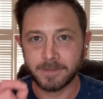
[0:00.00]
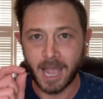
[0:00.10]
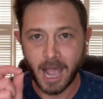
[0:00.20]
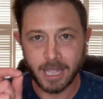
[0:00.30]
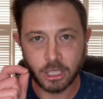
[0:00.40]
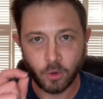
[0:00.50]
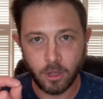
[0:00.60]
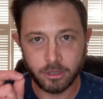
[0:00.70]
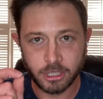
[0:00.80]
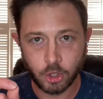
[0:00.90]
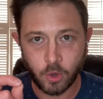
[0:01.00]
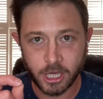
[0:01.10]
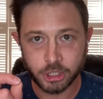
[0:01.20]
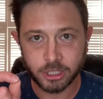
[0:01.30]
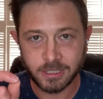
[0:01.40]
high quality
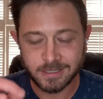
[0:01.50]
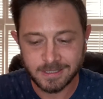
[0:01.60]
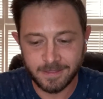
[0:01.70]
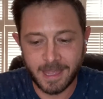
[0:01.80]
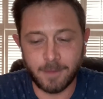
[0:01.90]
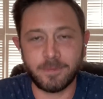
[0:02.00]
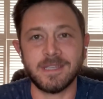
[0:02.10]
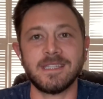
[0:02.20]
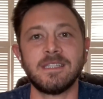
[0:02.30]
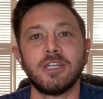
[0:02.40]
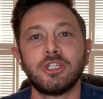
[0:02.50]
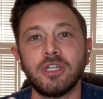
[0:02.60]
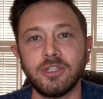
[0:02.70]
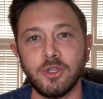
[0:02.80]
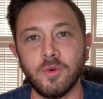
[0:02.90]
questions that
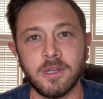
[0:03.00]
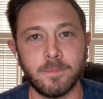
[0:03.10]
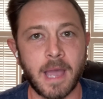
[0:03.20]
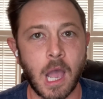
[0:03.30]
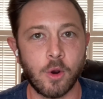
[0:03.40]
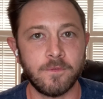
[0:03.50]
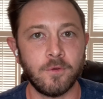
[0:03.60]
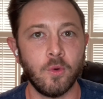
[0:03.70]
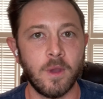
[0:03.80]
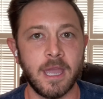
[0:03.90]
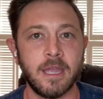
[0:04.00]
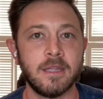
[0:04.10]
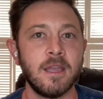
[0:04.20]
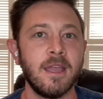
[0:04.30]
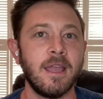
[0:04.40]
position you in a powerful
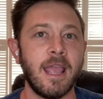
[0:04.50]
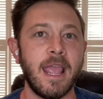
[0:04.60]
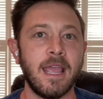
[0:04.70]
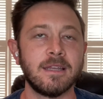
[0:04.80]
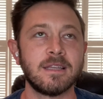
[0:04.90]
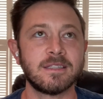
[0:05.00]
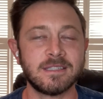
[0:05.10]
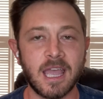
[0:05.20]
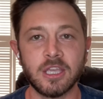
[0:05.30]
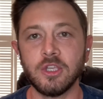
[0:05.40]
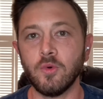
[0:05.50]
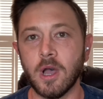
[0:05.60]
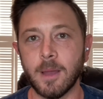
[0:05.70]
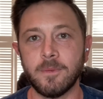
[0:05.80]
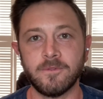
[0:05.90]
way and set you
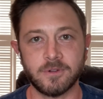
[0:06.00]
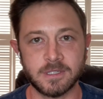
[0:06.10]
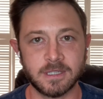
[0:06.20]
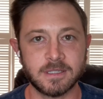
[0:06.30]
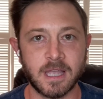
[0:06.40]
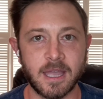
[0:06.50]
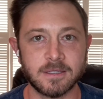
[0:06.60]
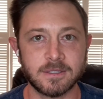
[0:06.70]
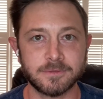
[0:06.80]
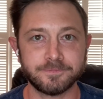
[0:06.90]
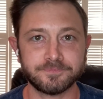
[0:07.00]
up for success.